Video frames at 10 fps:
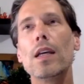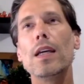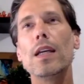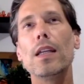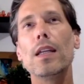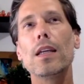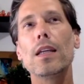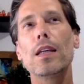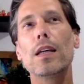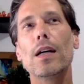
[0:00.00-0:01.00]
and
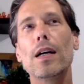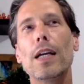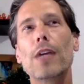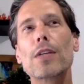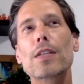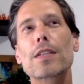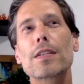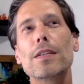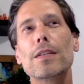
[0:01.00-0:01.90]
I always